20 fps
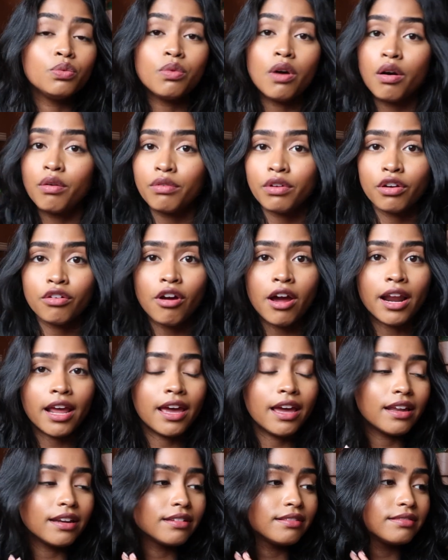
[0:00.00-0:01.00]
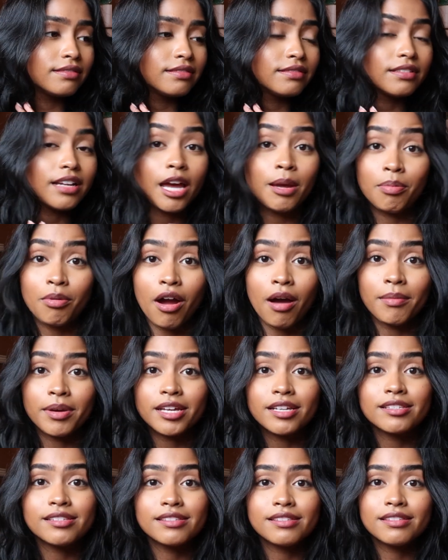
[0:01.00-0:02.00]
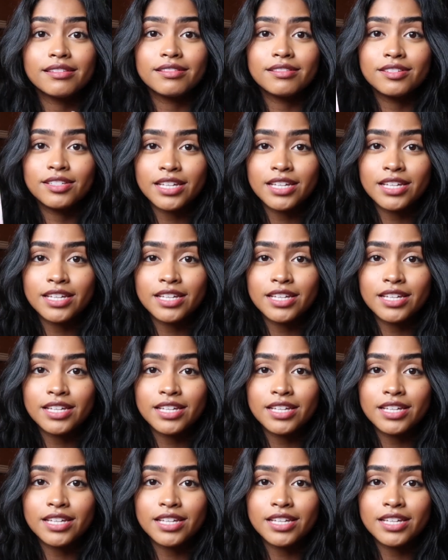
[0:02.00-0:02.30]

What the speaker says: won't regret it, I promise.